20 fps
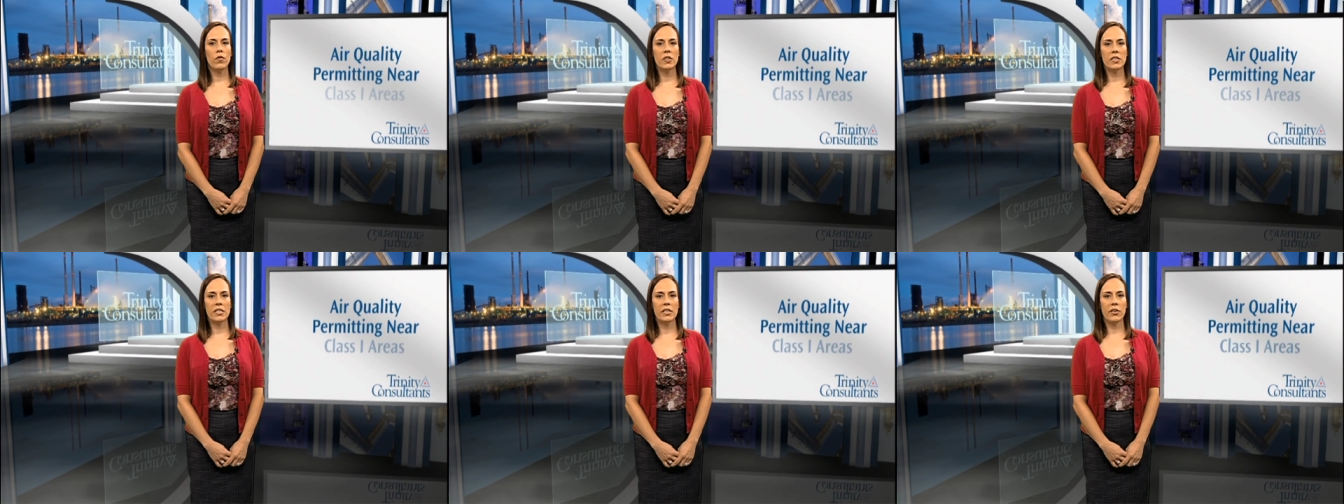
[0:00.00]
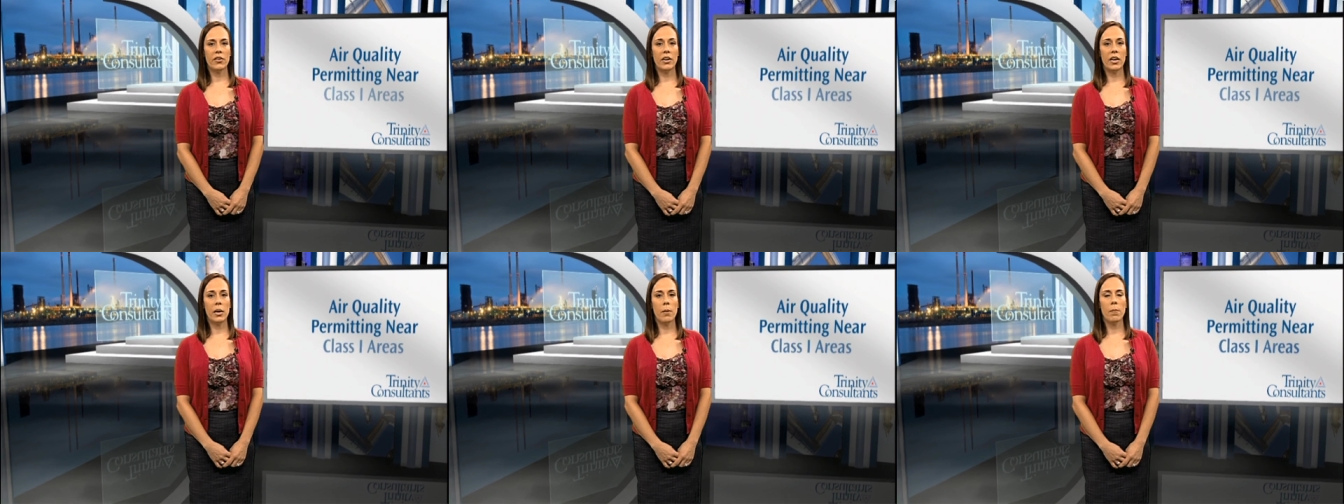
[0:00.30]

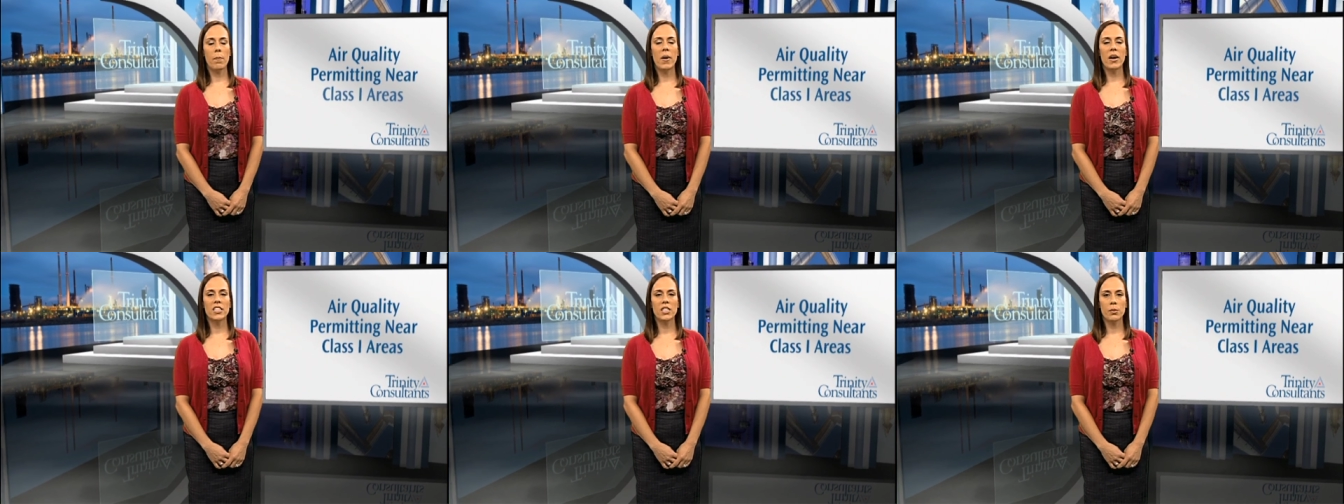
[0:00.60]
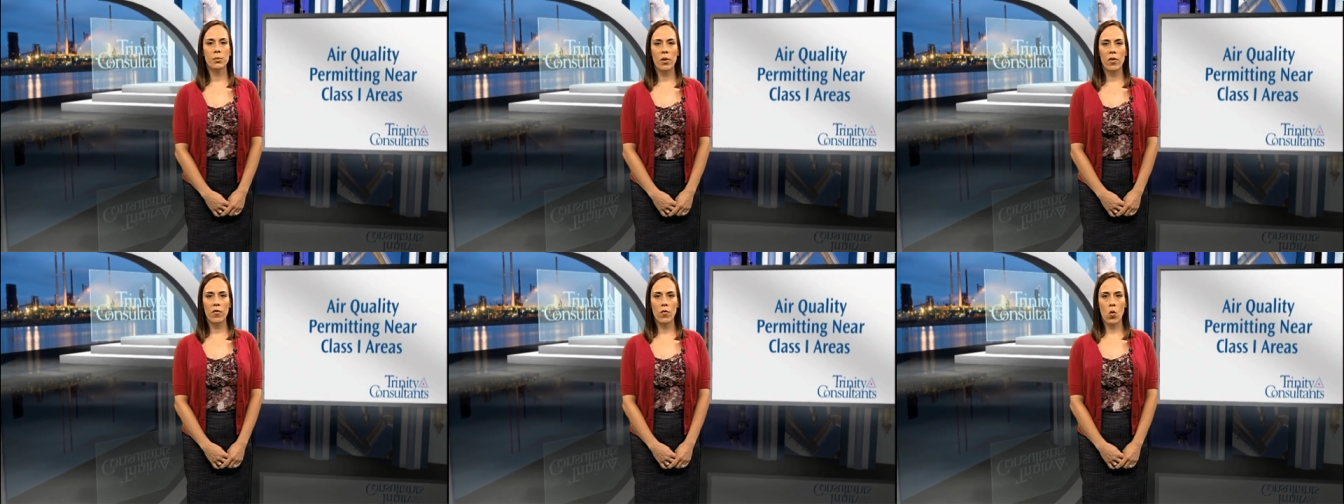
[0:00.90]
facility
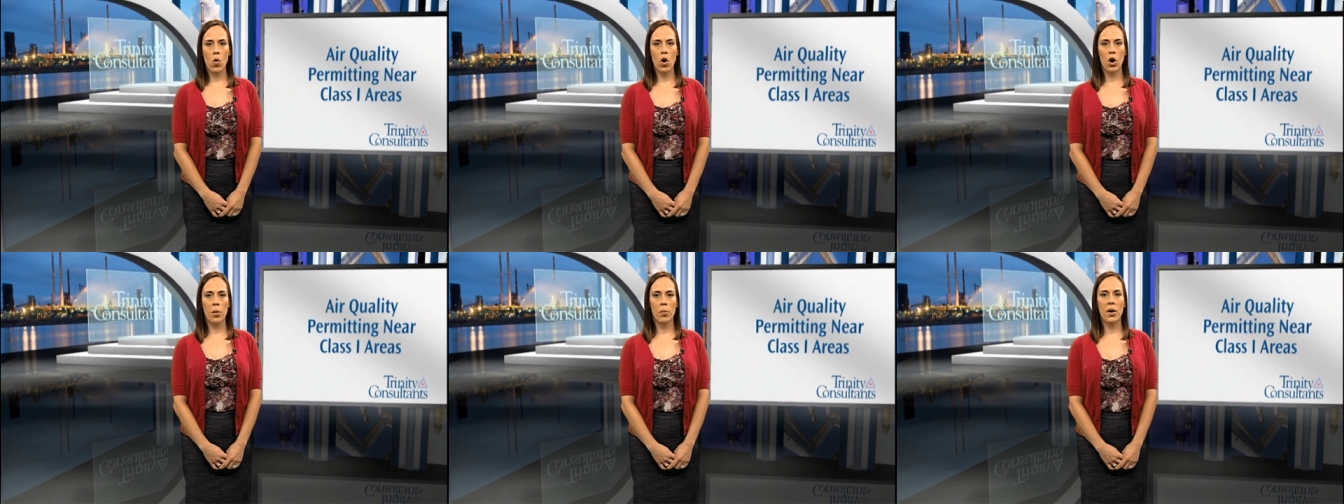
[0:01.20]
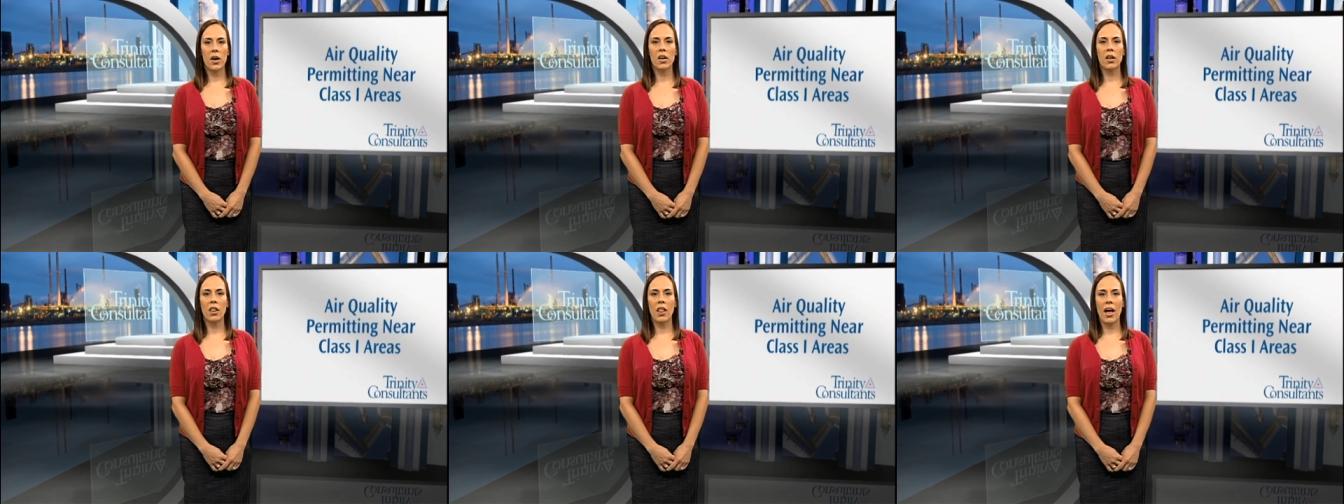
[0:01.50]
must
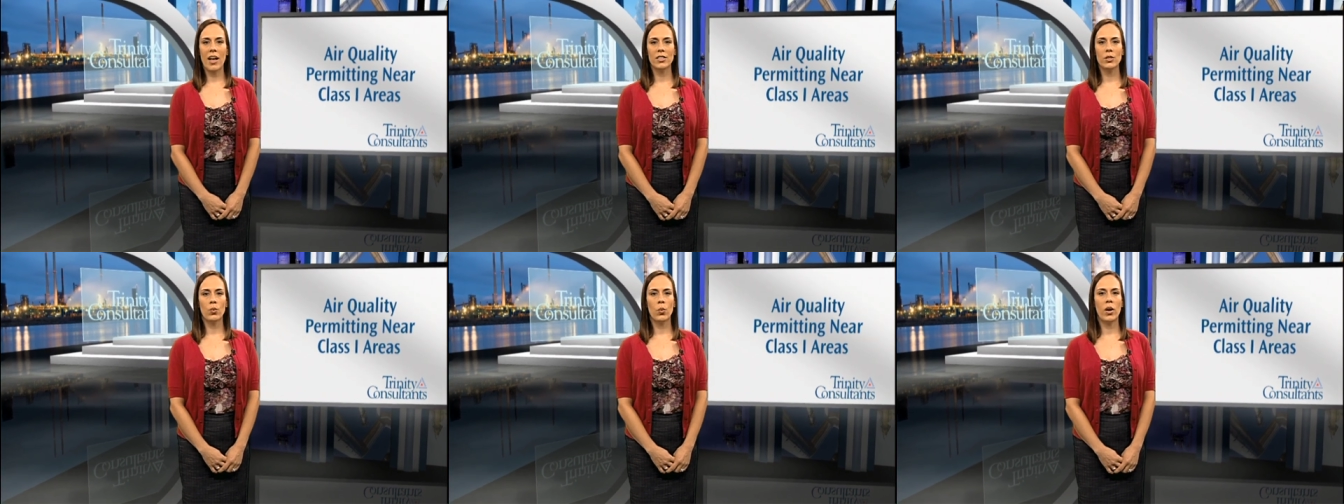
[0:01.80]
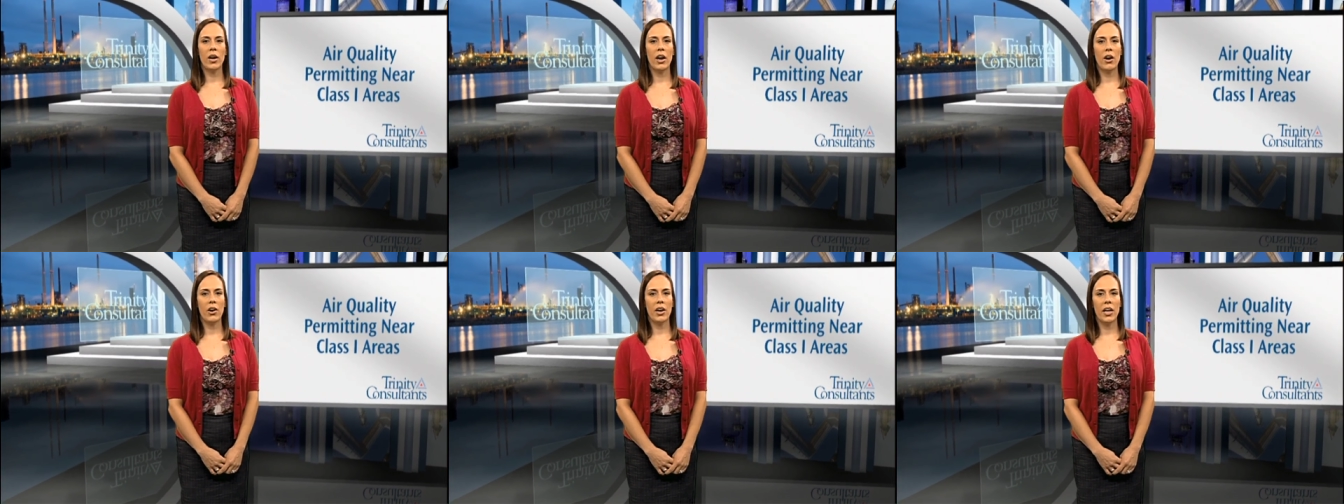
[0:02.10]
perform a Class
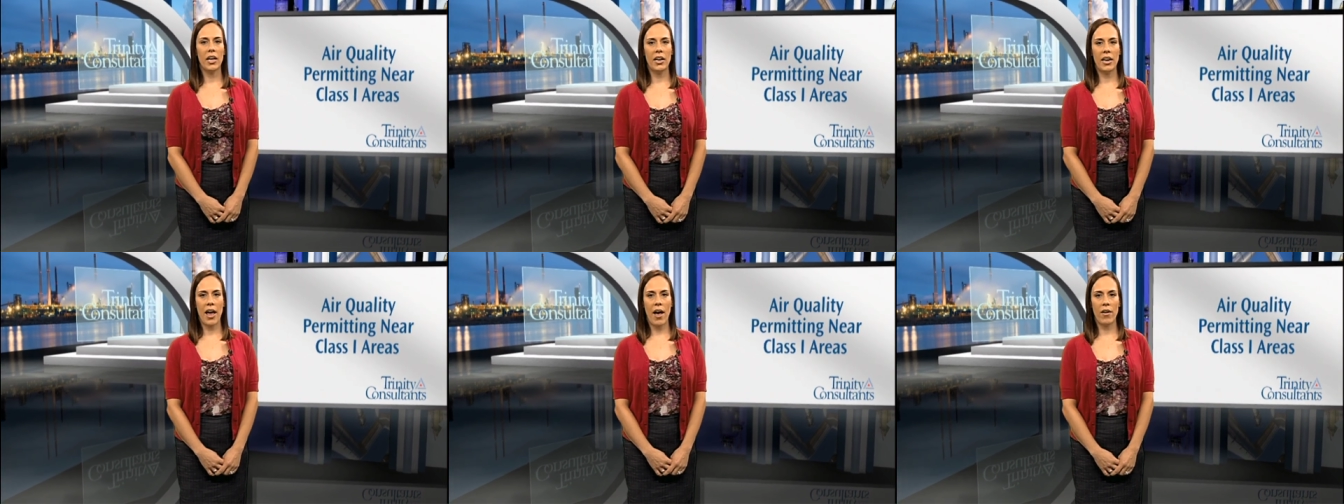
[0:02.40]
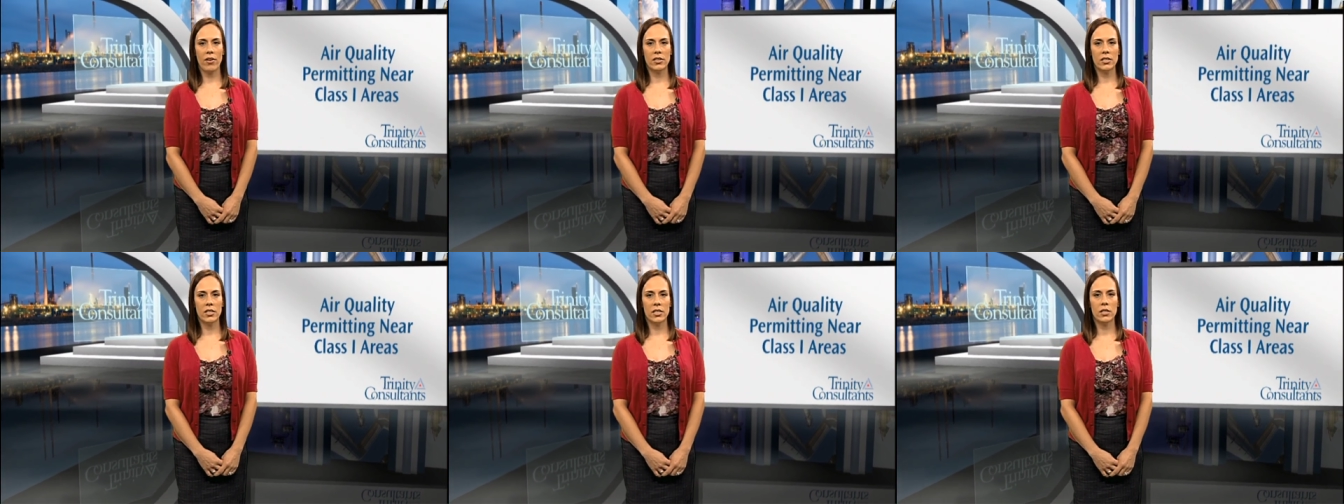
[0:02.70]
one area
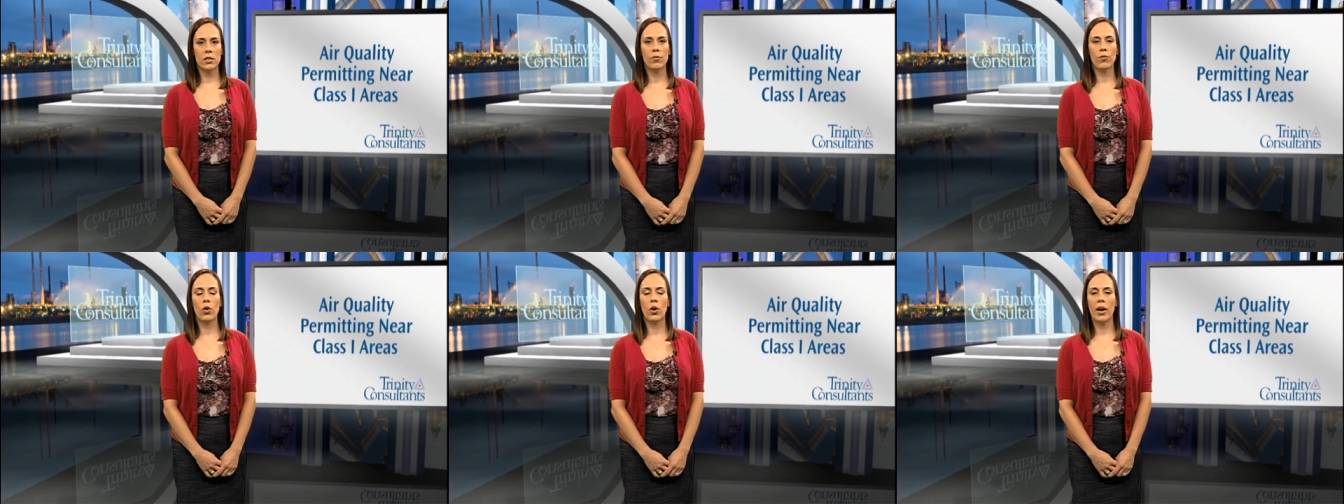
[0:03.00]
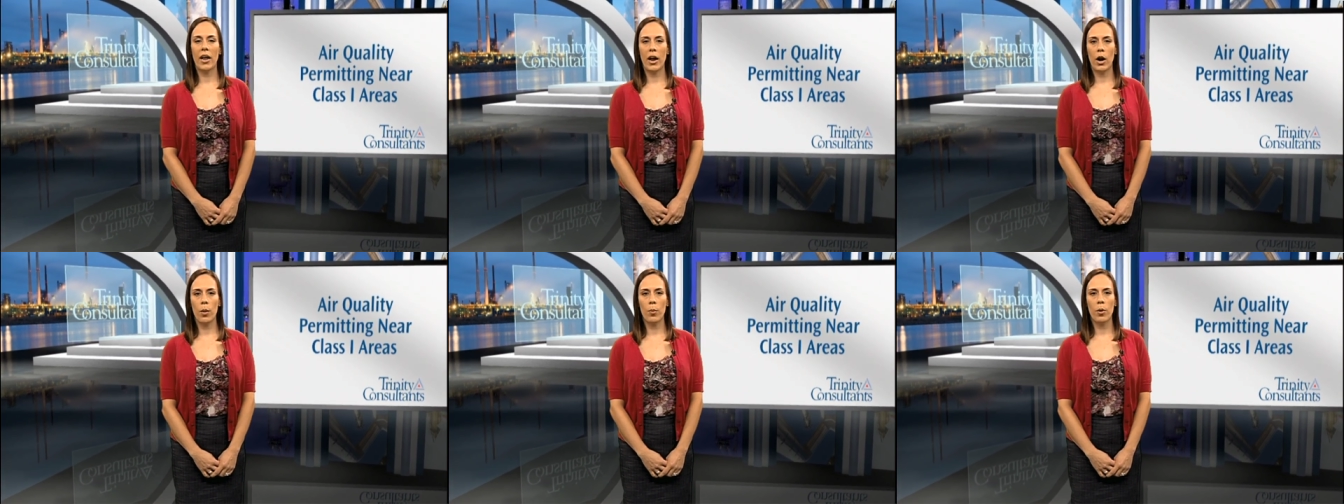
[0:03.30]
analysis for
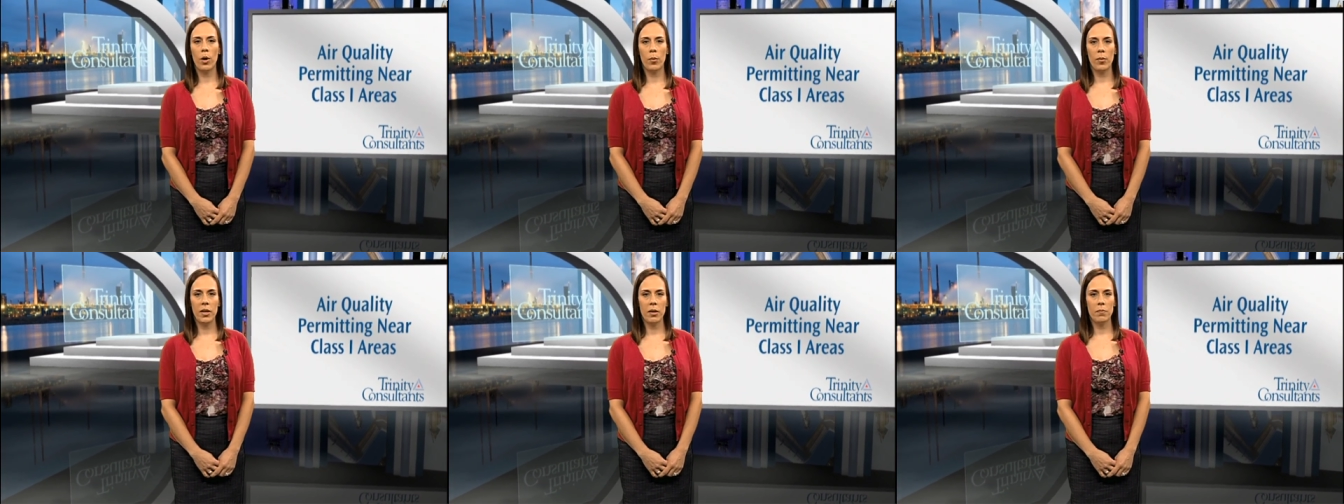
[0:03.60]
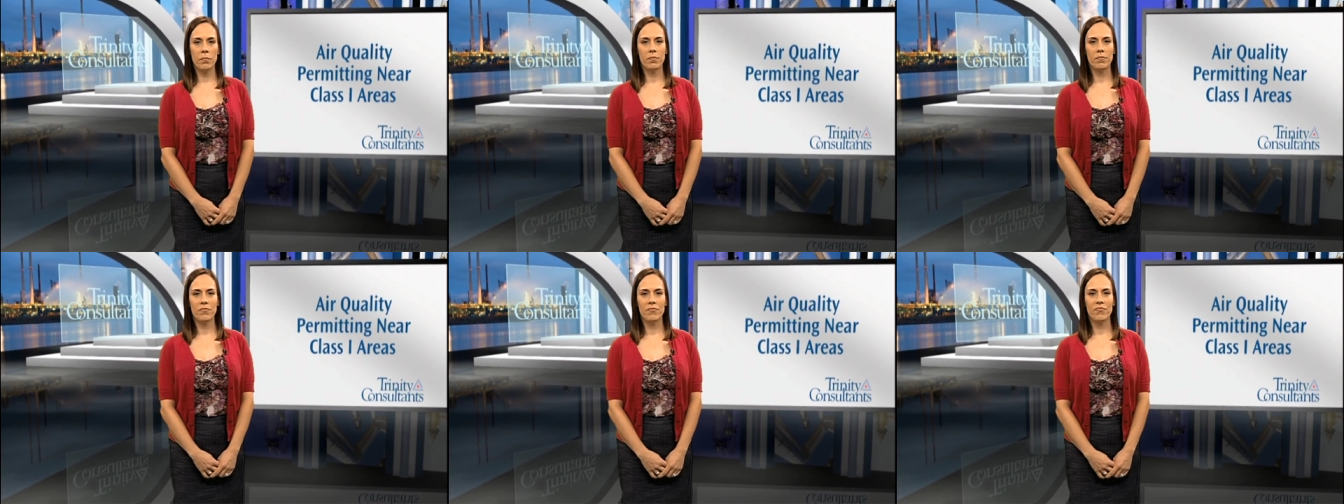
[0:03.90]
an air permit?